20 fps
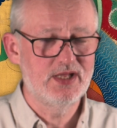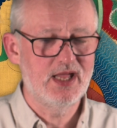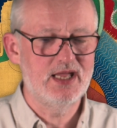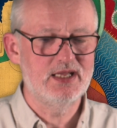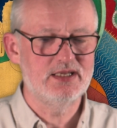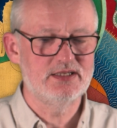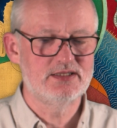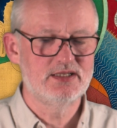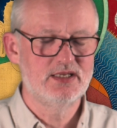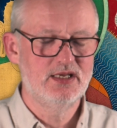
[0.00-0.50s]

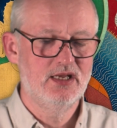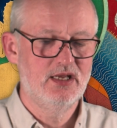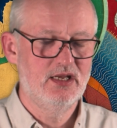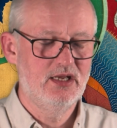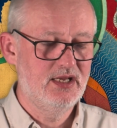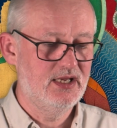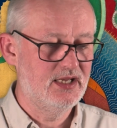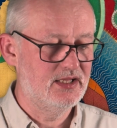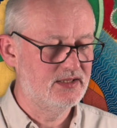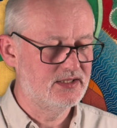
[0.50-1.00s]
case,
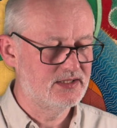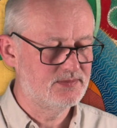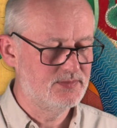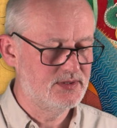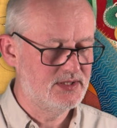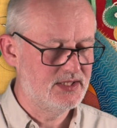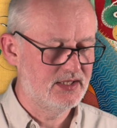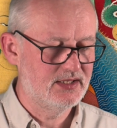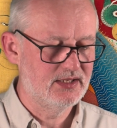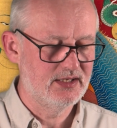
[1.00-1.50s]
in this
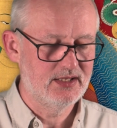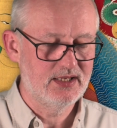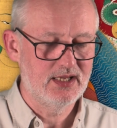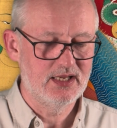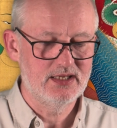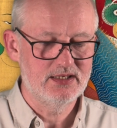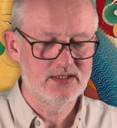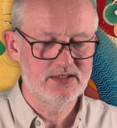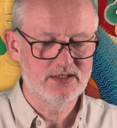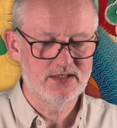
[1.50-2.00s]
particular
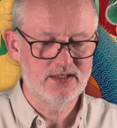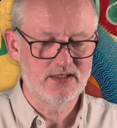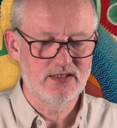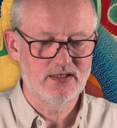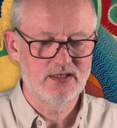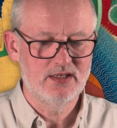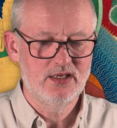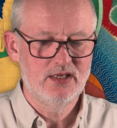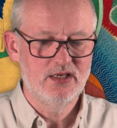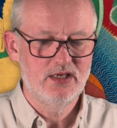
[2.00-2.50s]
case,
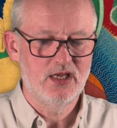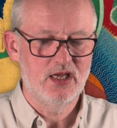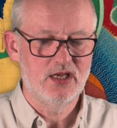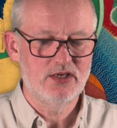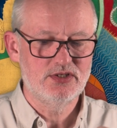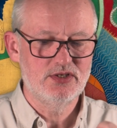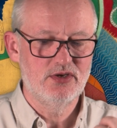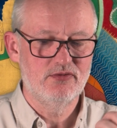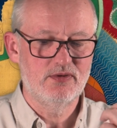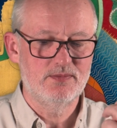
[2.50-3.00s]

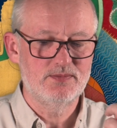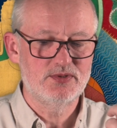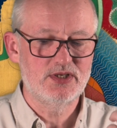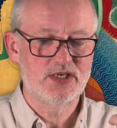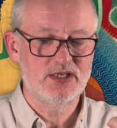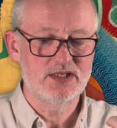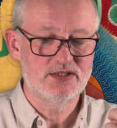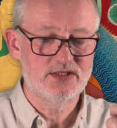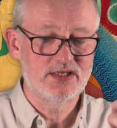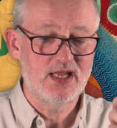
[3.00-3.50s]
Rinpoche
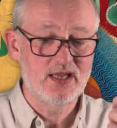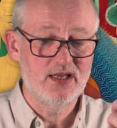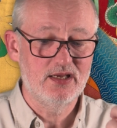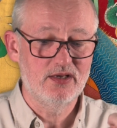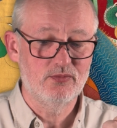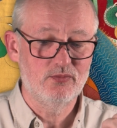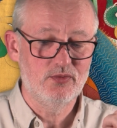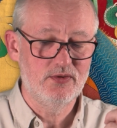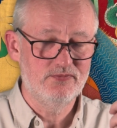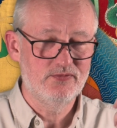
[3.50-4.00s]
is
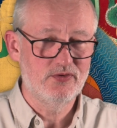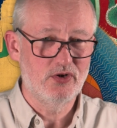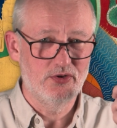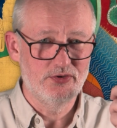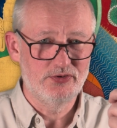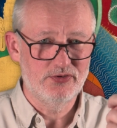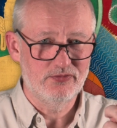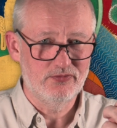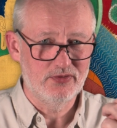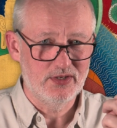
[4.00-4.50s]
saying we've got
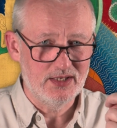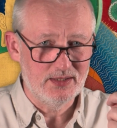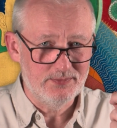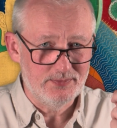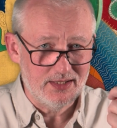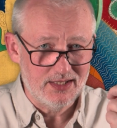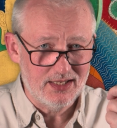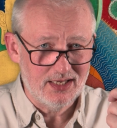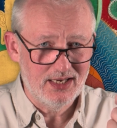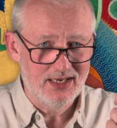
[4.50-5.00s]
to really
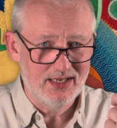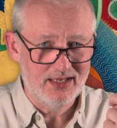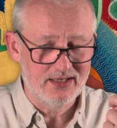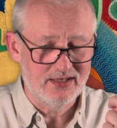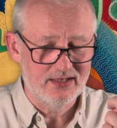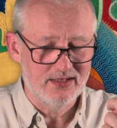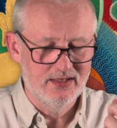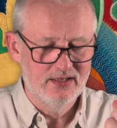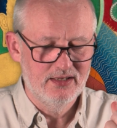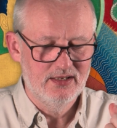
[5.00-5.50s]
be
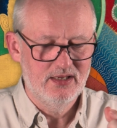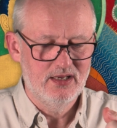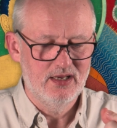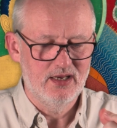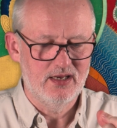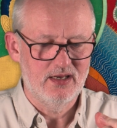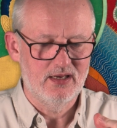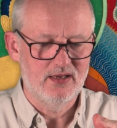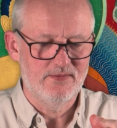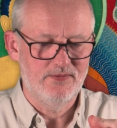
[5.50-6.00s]
clear
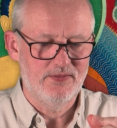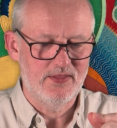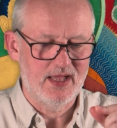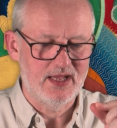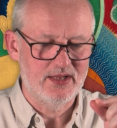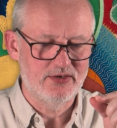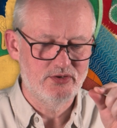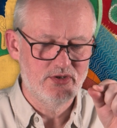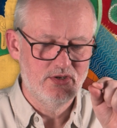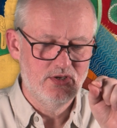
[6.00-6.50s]

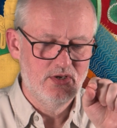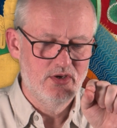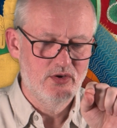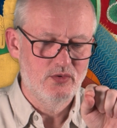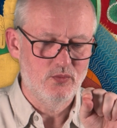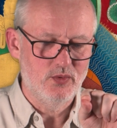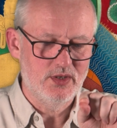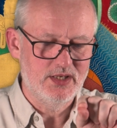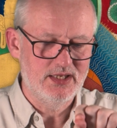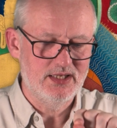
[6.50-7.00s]
that
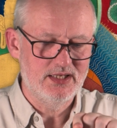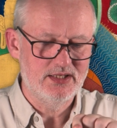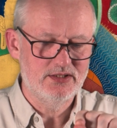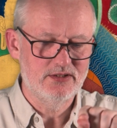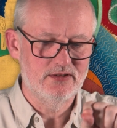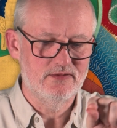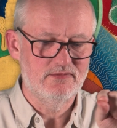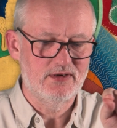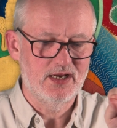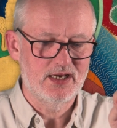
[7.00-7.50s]
we need
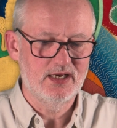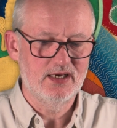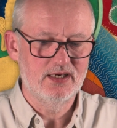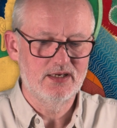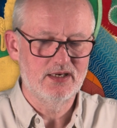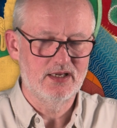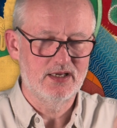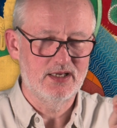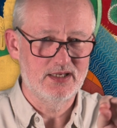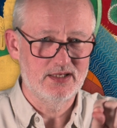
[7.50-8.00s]
to
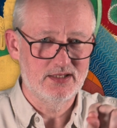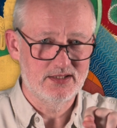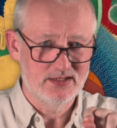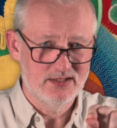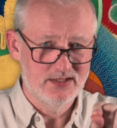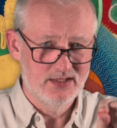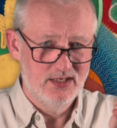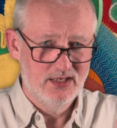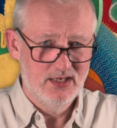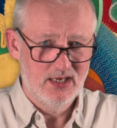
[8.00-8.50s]
recognize
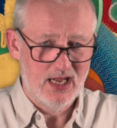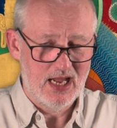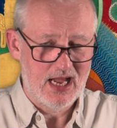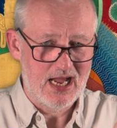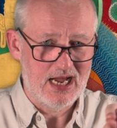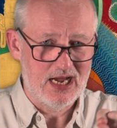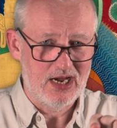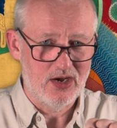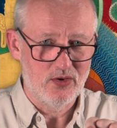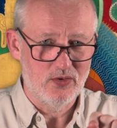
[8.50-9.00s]

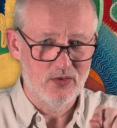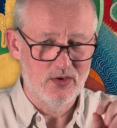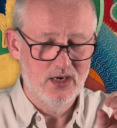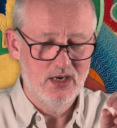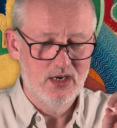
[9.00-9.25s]
how